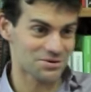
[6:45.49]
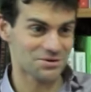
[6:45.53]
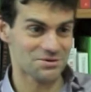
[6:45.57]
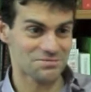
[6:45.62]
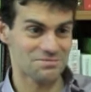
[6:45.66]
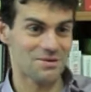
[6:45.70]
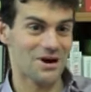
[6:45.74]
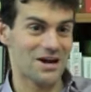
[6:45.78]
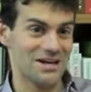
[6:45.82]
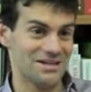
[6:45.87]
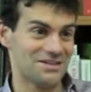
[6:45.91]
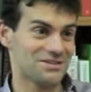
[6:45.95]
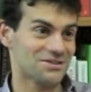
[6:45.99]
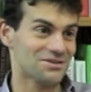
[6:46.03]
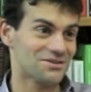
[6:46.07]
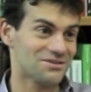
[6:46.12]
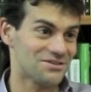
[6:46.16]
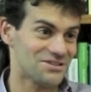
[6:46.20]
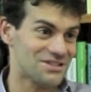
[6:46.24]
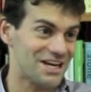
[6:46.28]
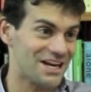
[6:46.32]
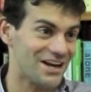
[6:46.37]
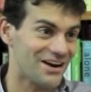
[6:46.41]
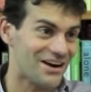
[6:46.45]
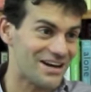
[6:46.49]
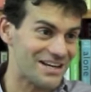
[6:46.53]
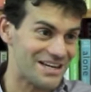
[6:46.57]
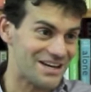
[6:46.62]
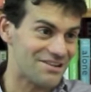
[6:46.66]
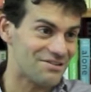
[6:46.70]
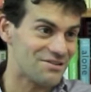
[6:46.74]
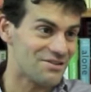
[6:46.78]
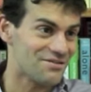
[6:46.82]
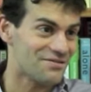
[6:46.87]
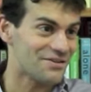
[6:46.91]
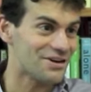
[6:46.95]
which is my sort of silly
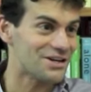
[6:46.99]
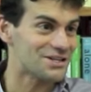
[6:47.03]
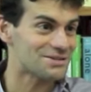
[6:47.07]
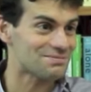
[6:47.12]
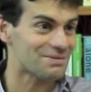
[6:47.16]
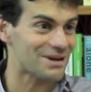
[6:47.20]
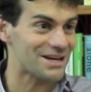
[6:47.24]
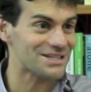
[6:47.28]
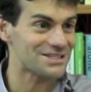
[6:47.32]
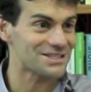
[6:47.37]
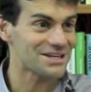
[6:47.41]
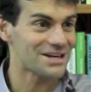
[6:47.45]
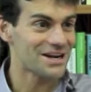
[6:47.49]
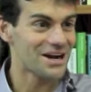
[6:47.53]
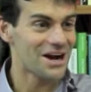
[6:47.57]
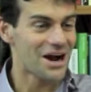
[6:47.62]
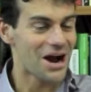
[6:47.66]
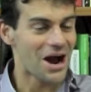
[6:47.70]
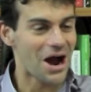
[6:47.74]
idea in the first place.